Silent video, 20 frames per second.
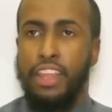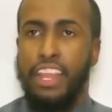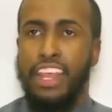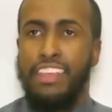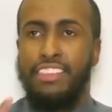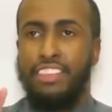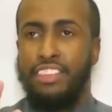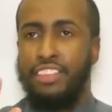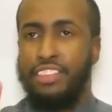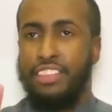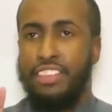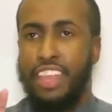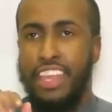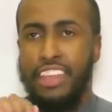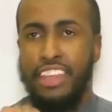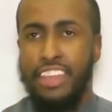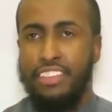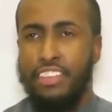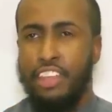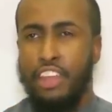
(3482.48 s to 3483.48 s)
Let's just
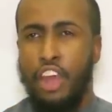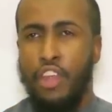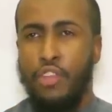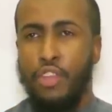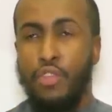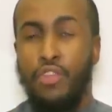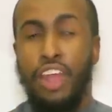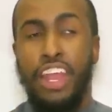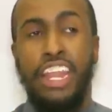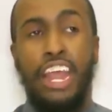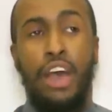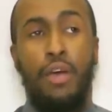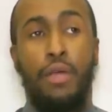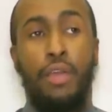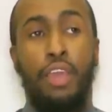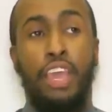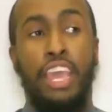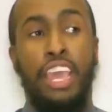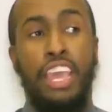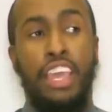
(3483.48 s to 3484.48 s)
take that scenario right
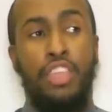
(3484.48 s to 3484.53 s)
now.